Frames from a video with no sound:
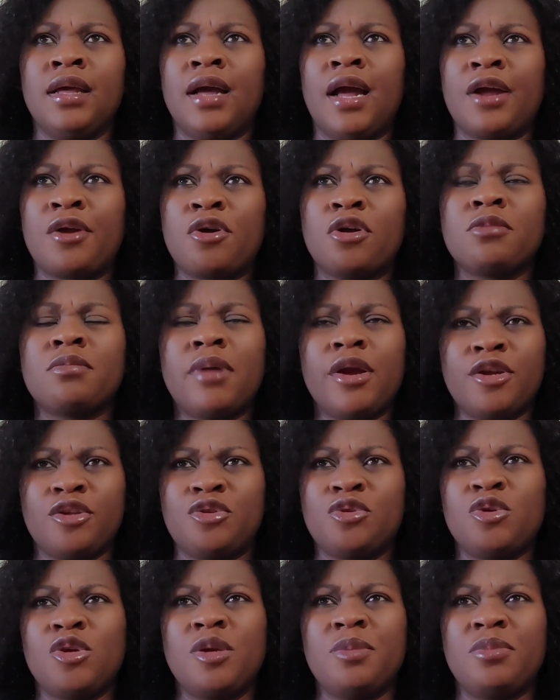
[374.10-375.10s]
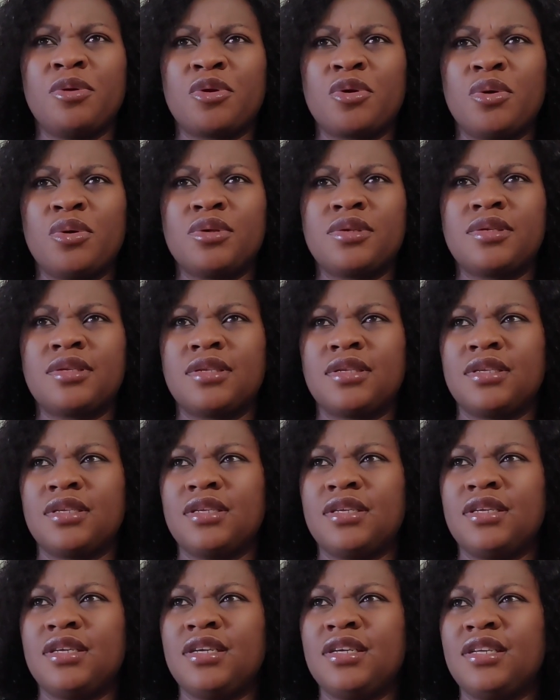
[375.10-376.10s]
I got married to him because
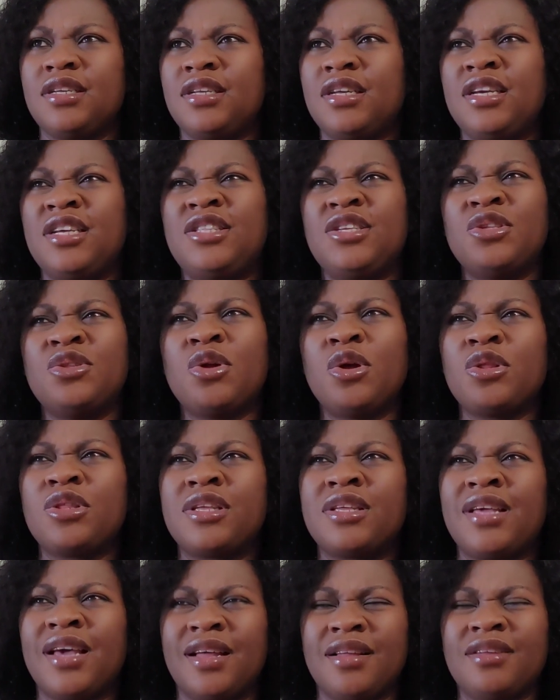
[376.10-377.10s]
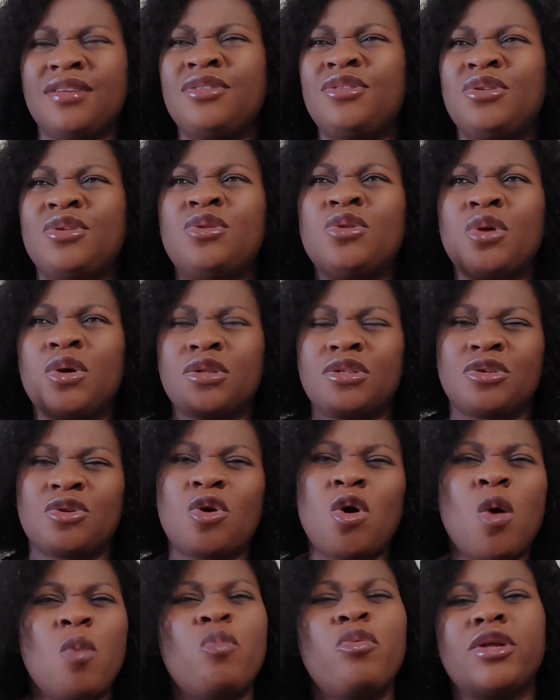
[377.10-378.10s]
he did not
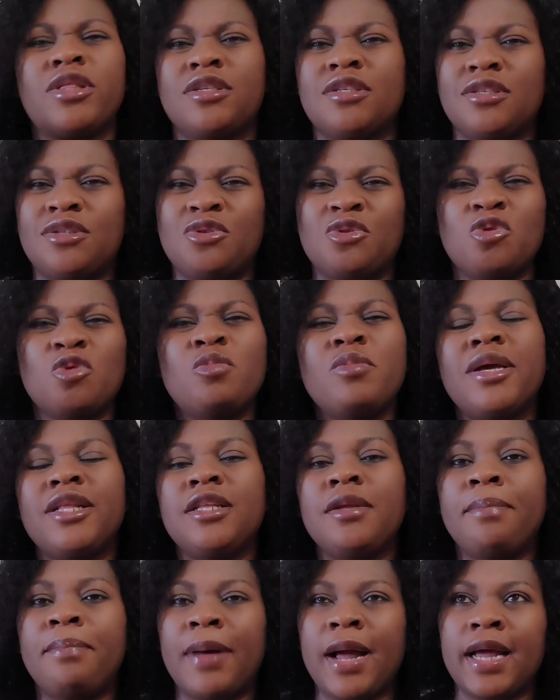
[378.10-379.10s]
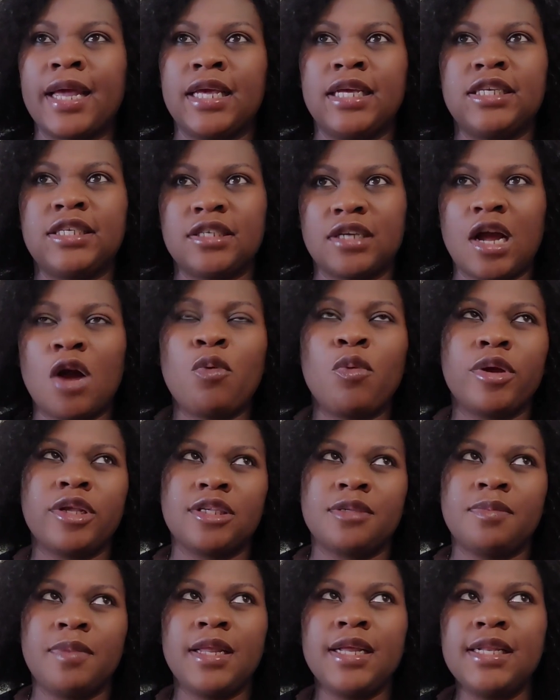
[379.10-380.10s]
come with too many baggage. I will
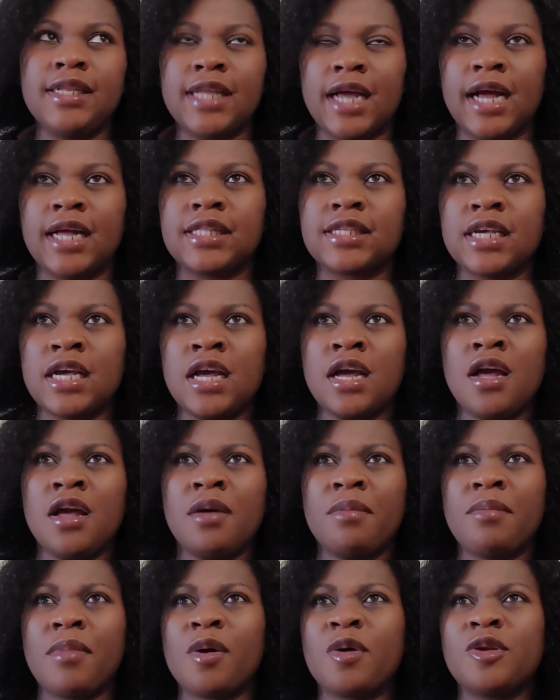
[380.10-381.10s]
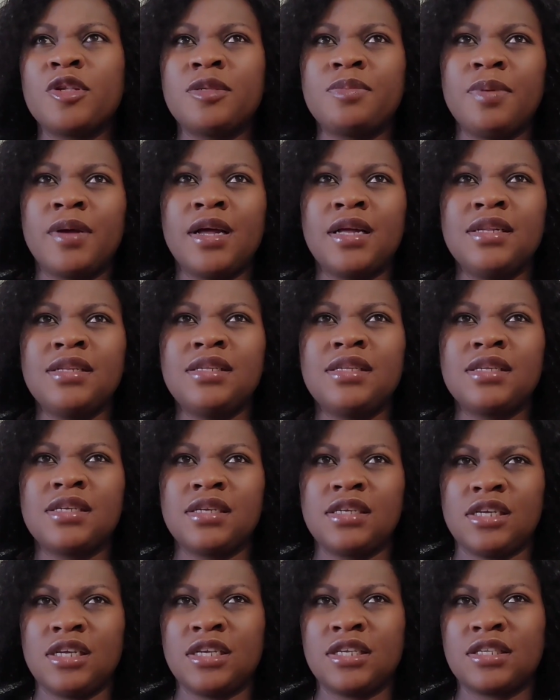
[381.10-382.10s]
explain that. My husband
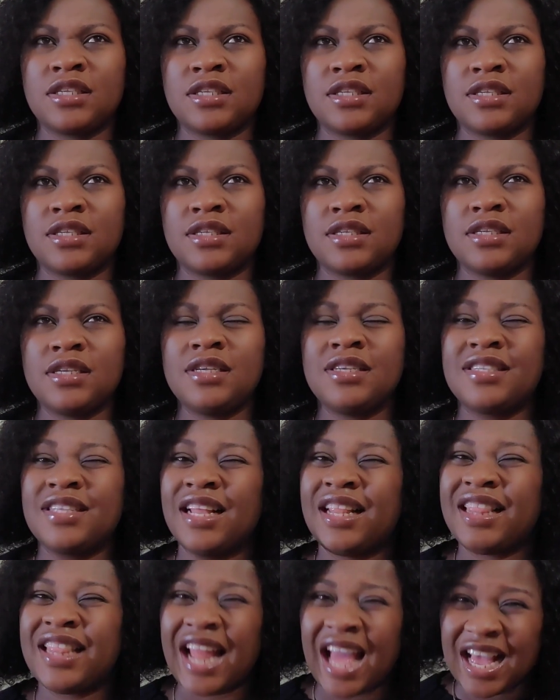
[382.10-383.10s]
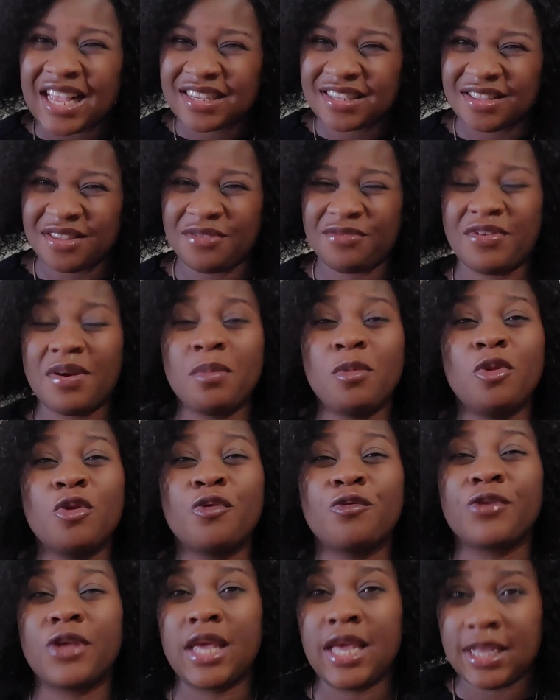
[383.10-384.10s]
is the last in the family
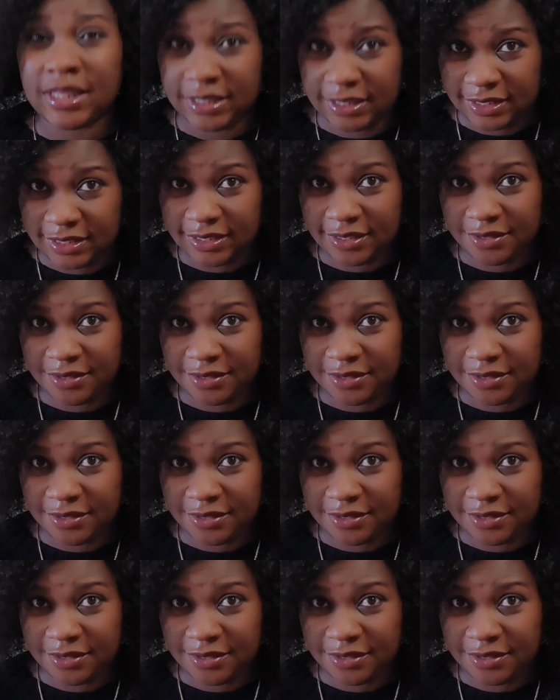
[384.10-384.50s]
of eight.